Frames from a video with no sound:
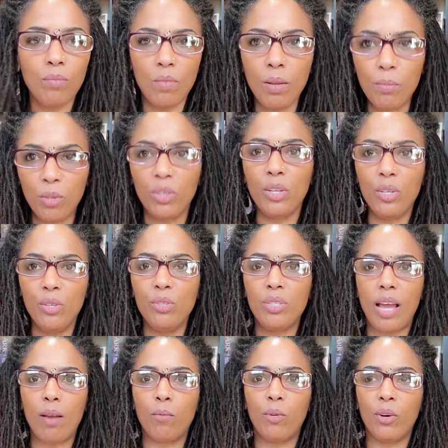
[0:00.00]
I'm going to use
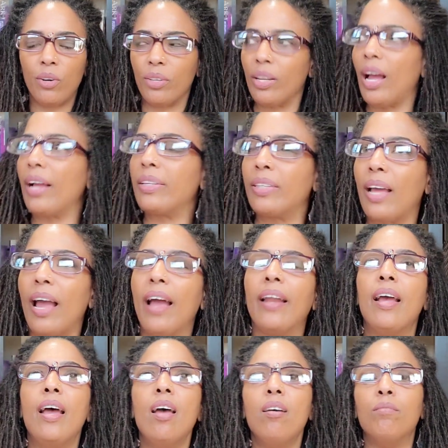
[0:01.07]
that word like that
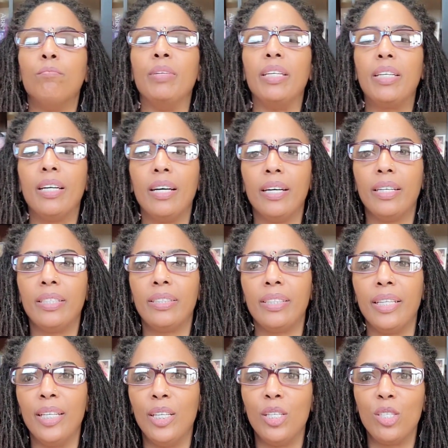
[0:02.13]
because
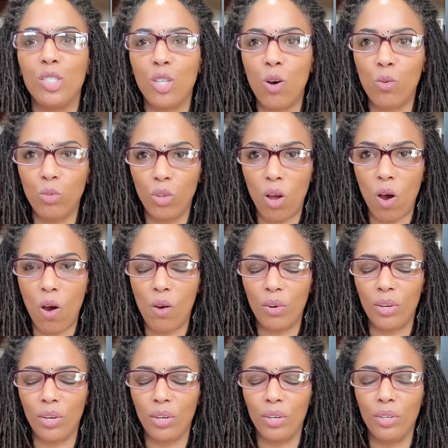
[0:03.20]
it is no
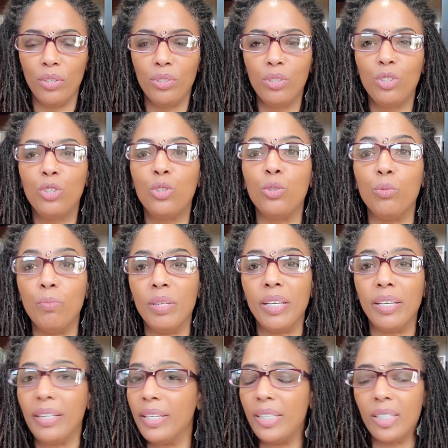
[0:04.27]
longer to
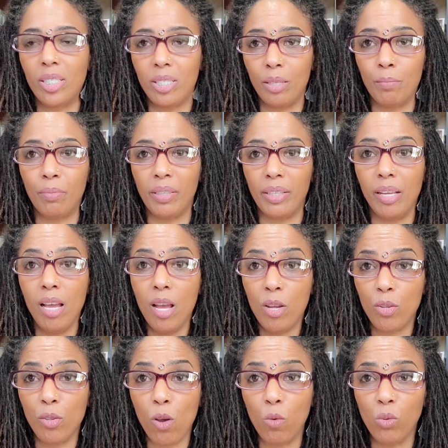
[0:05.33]
be. It is simply
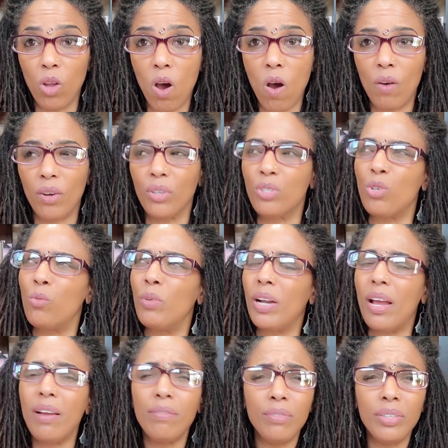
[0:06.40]
no longer. So
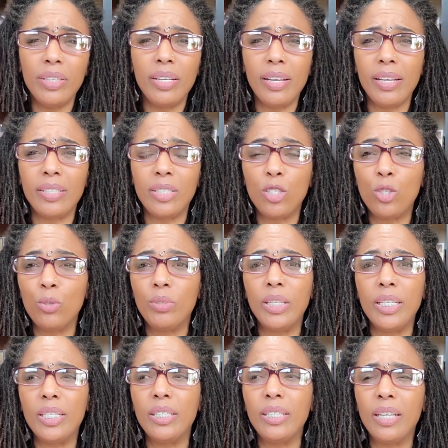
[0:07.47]
whatever it is that you
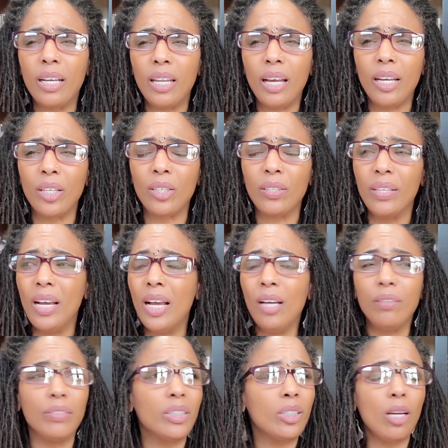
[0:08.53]
need to declutter,
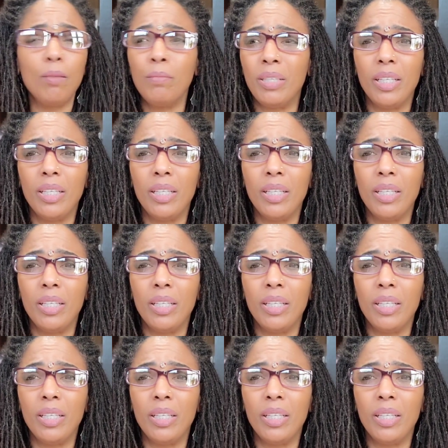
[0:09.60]
for some,